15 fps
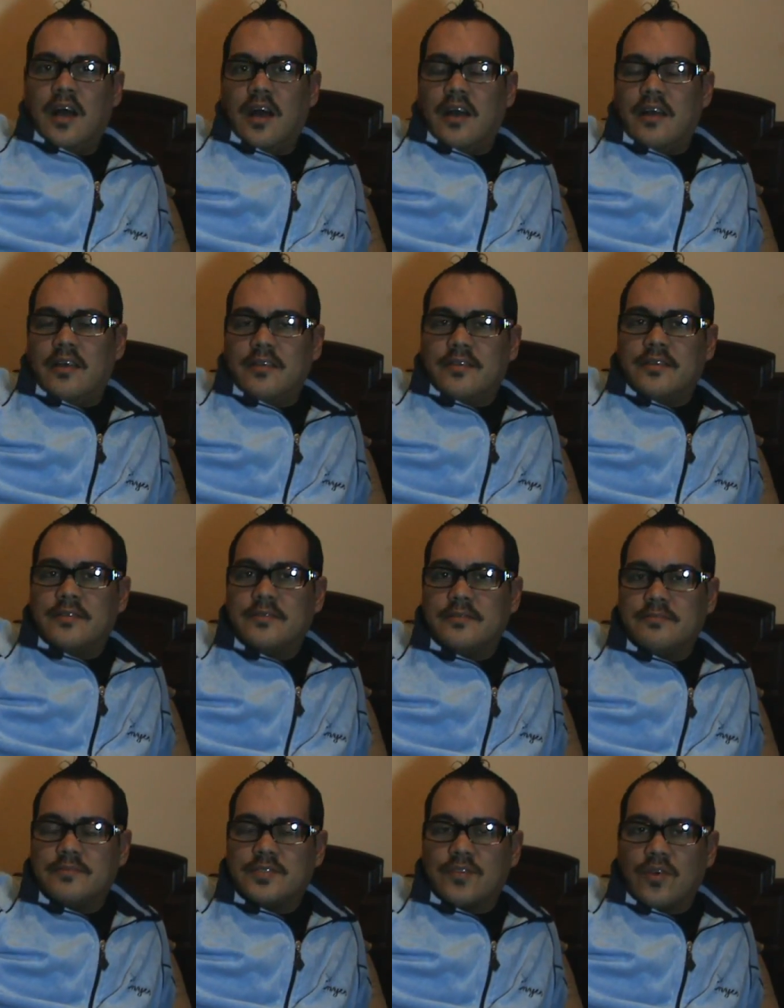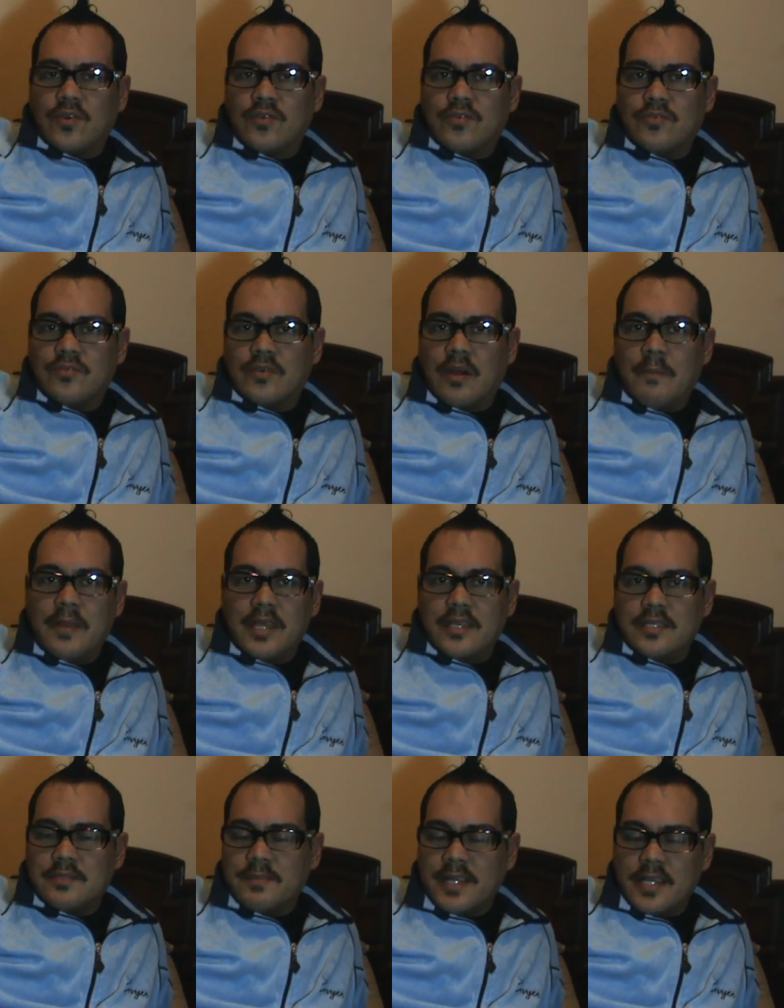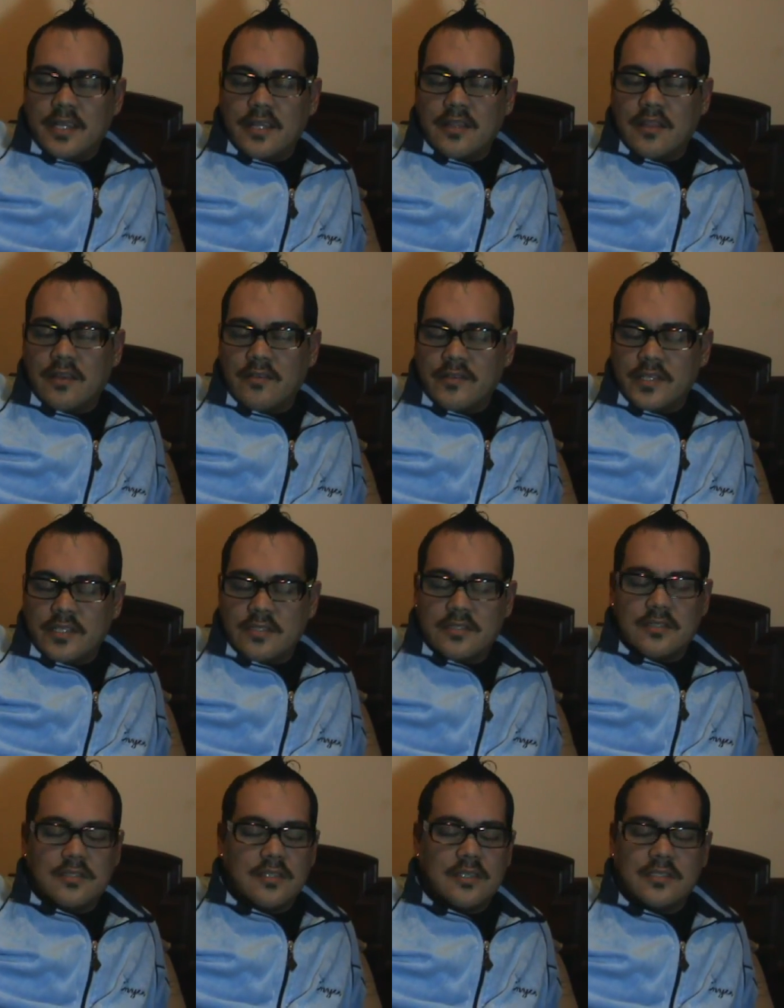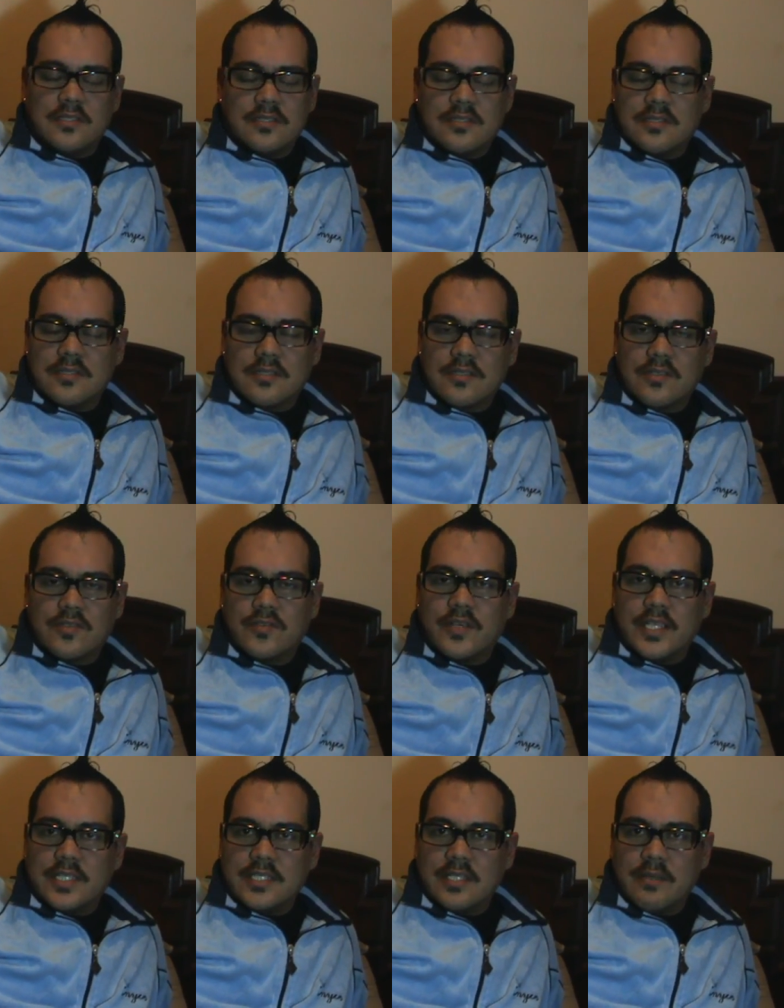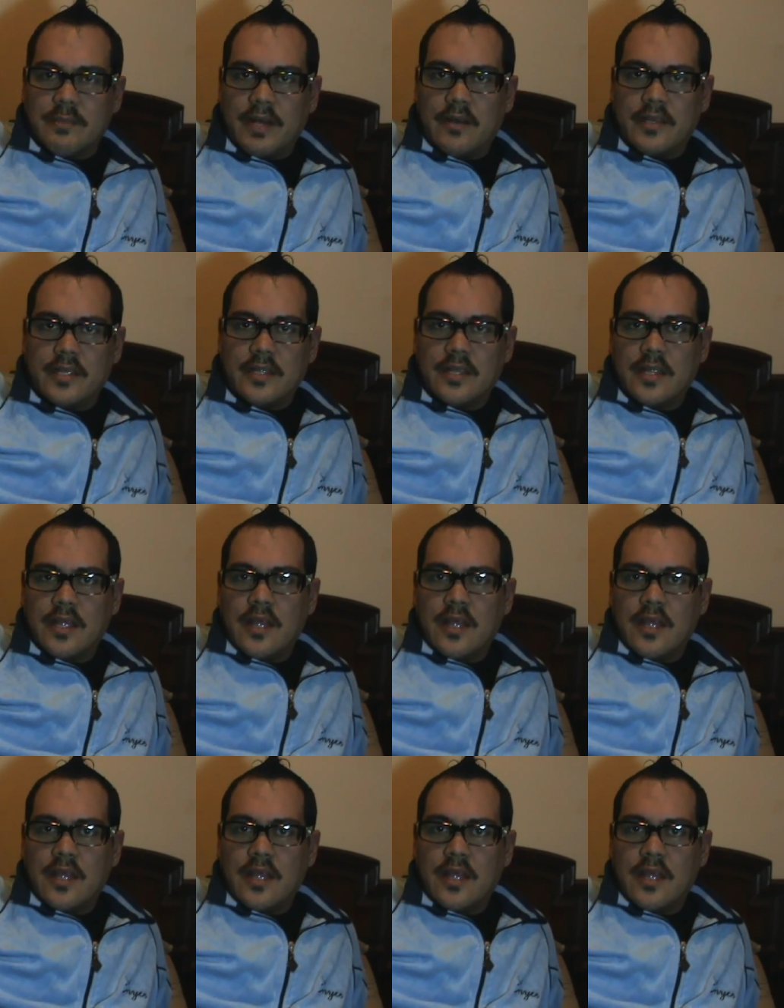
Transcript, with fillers: I am so amazed by it, love it, just crazy about it.